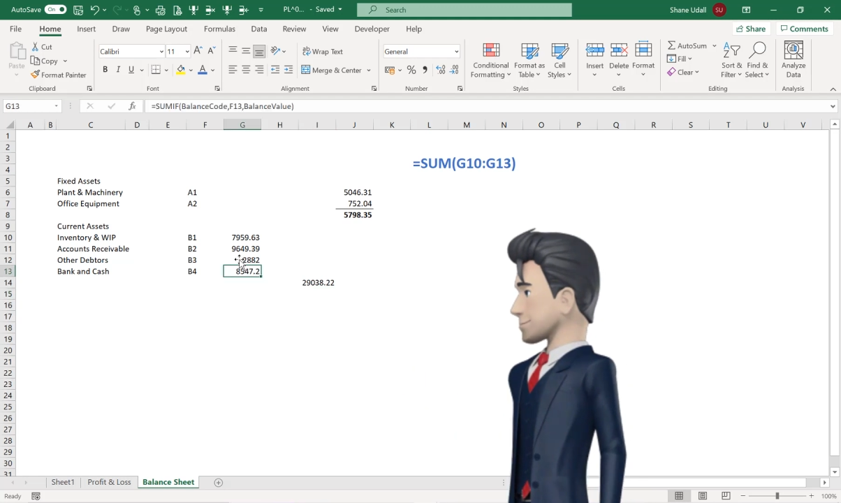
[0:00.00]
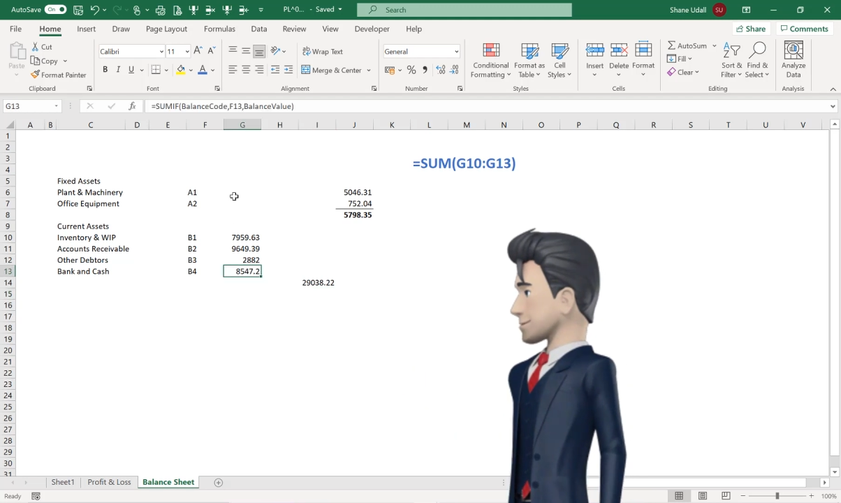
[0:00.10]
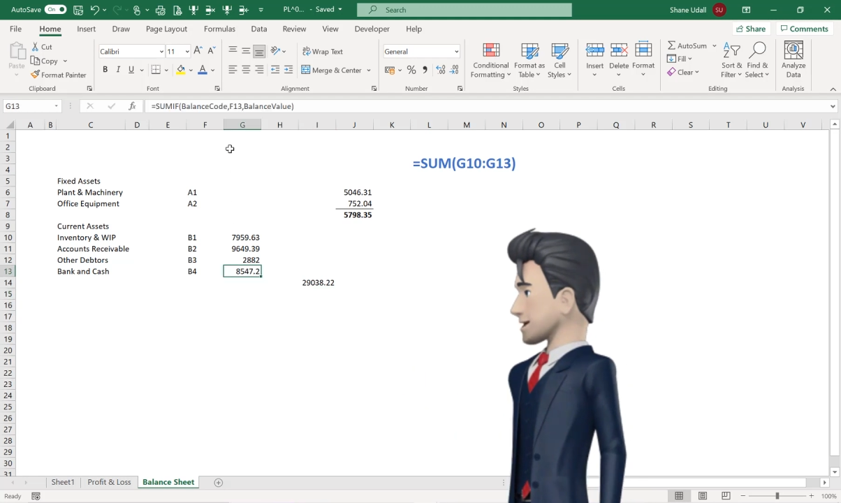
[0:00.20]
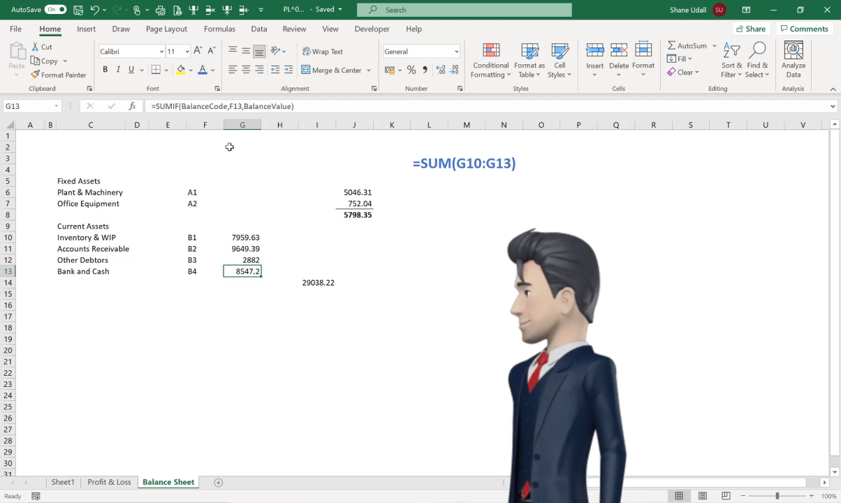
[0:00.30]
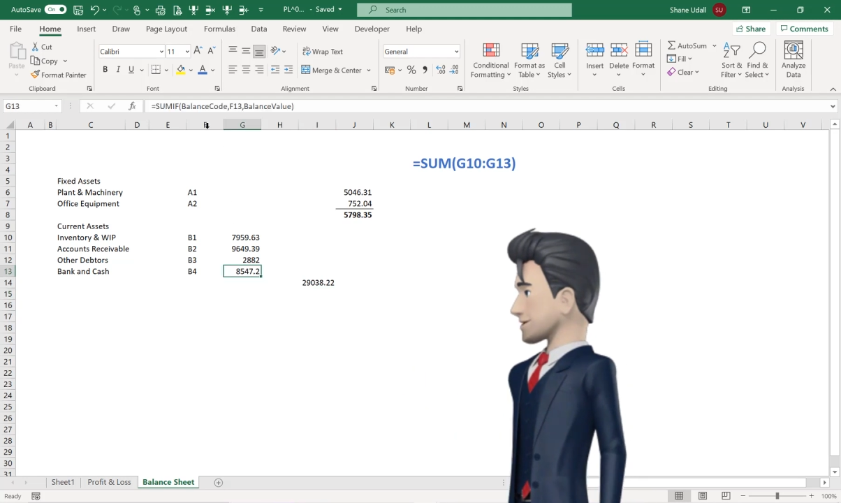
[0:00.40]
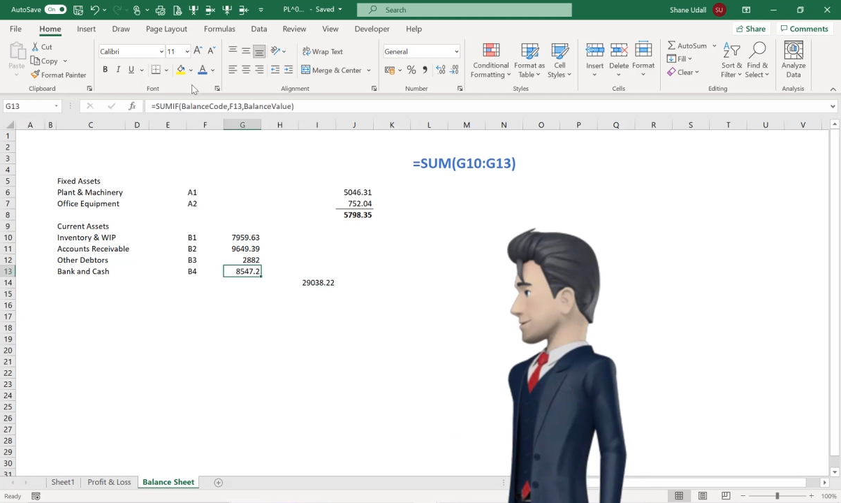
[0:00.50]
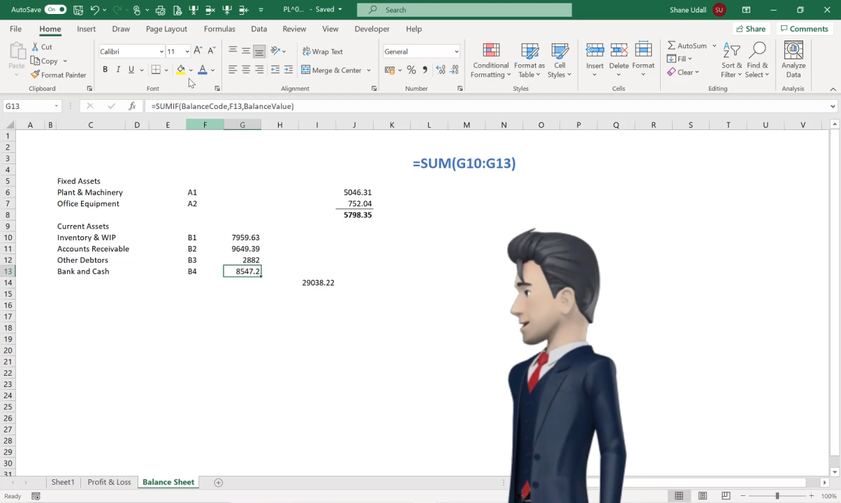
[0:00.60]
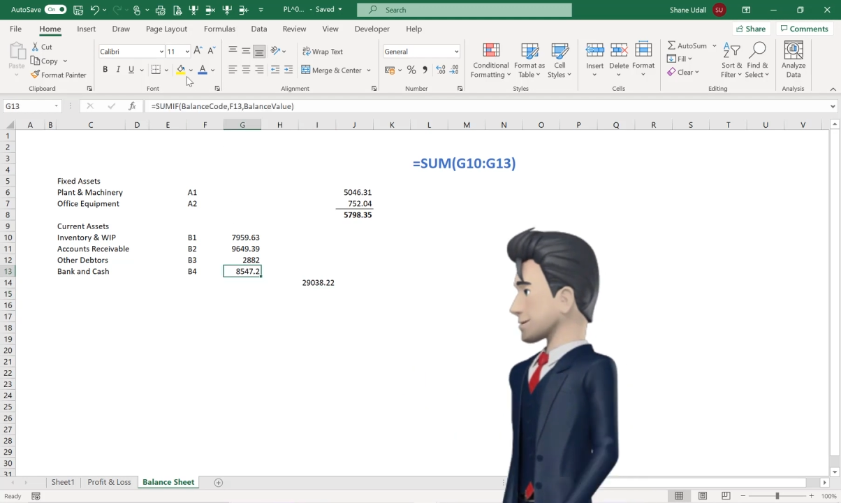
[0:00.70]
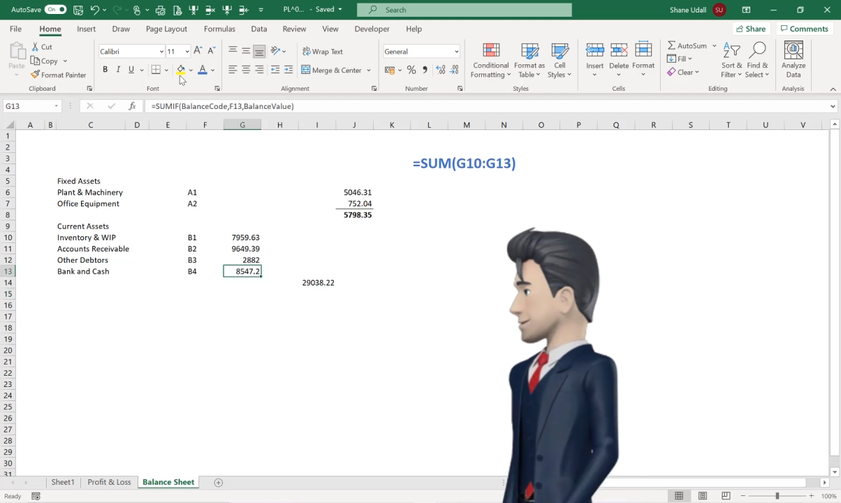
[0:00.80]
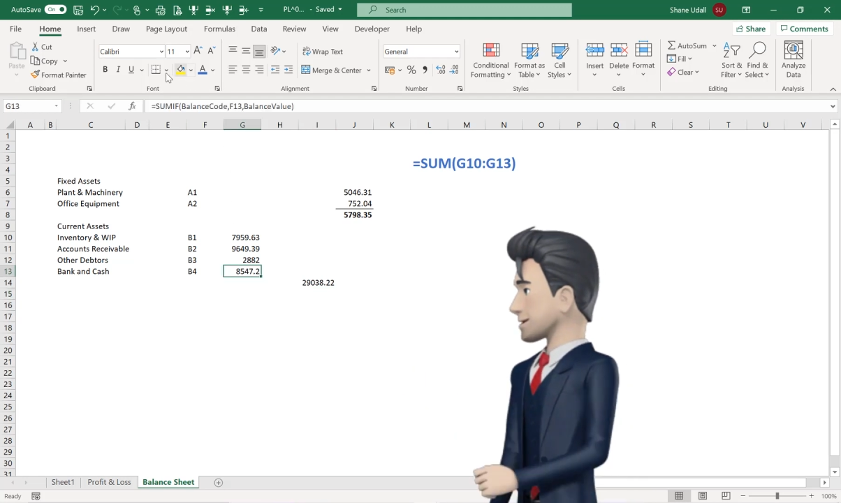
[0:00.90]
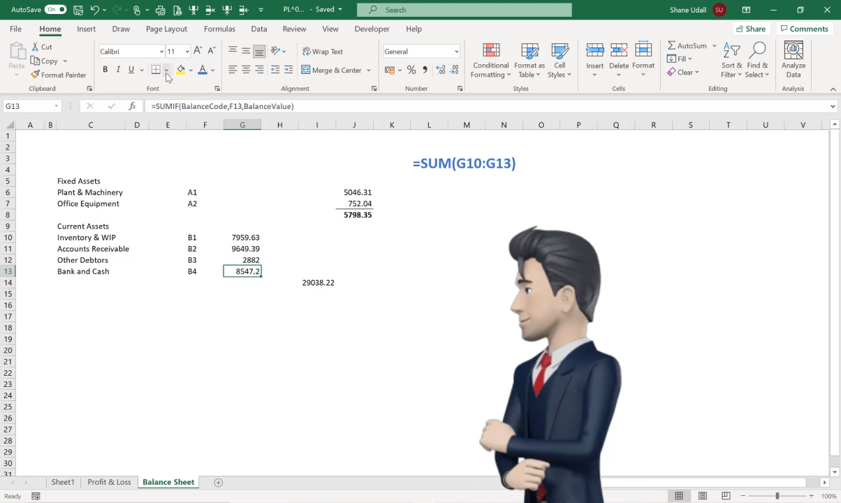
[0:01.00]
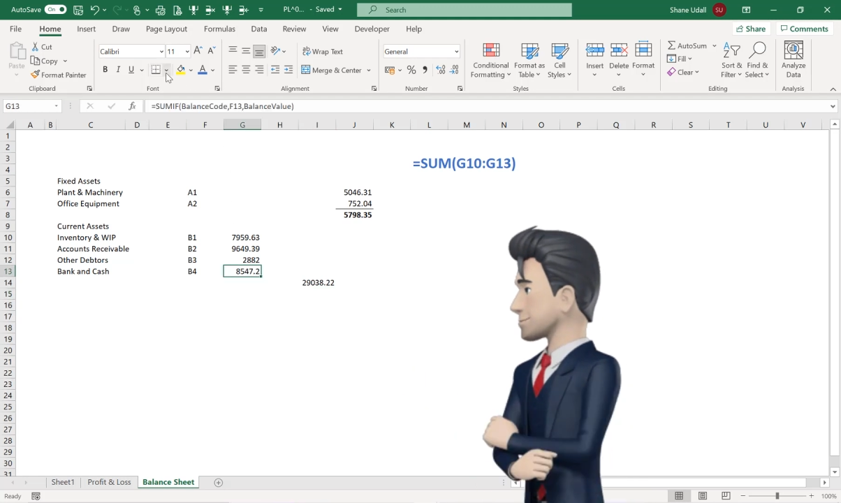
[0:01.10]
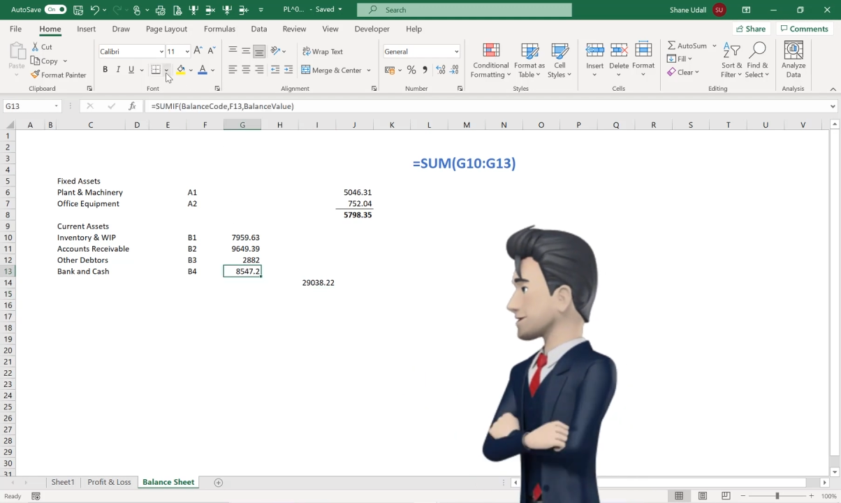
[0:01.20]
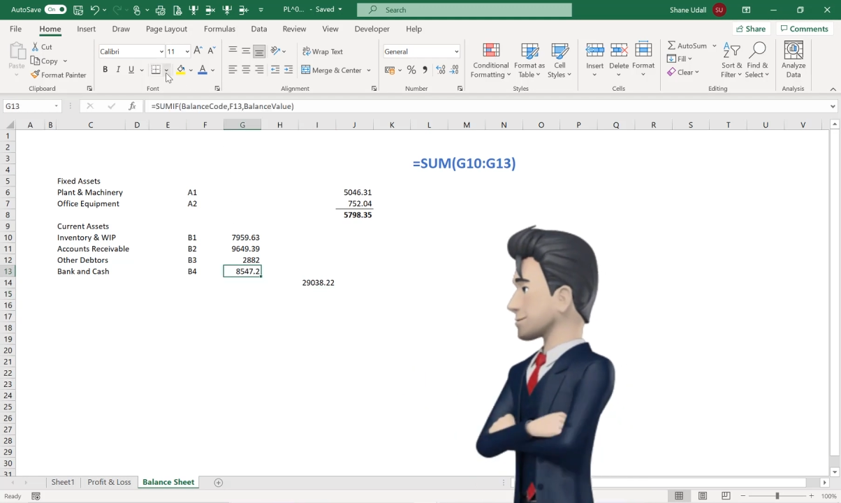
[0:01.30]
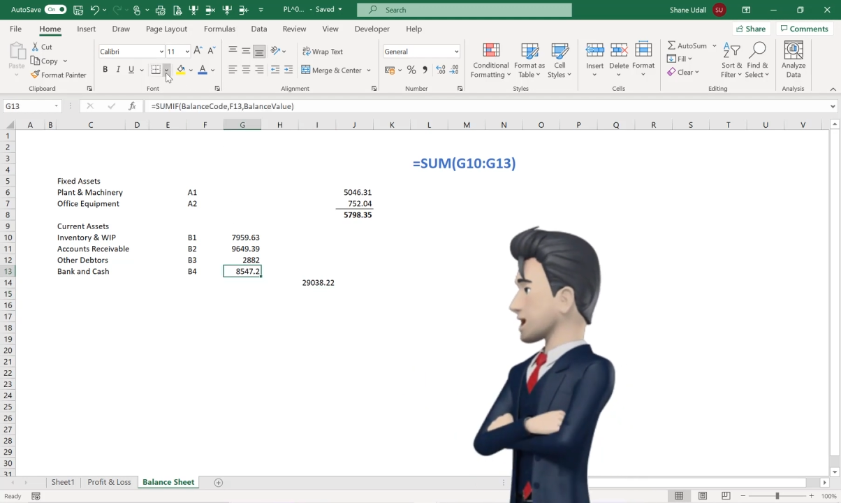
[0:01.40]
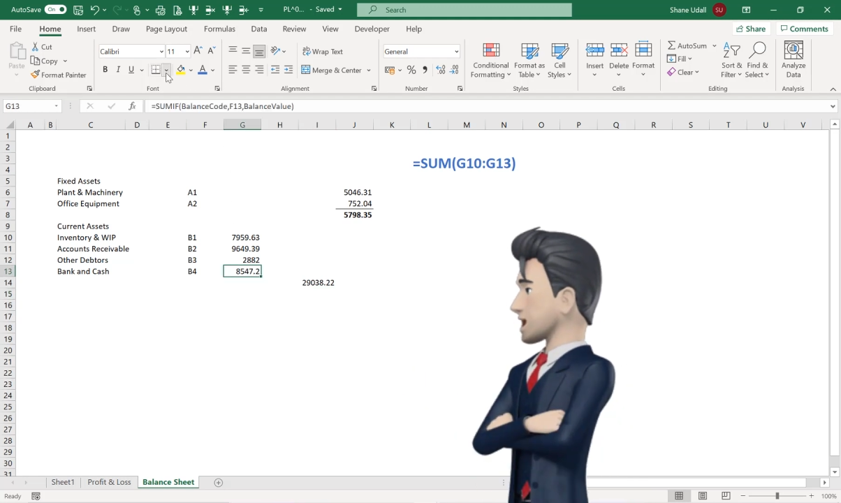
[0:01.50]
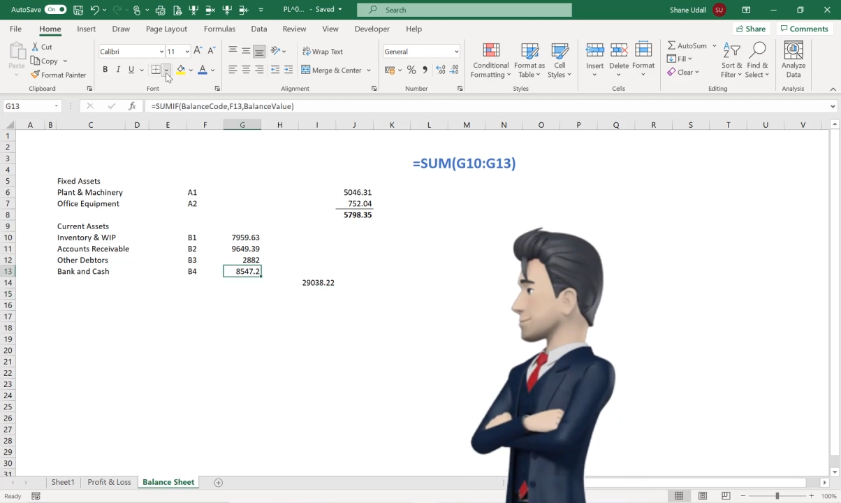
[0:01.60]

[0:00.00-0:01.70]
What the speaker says: in cell G13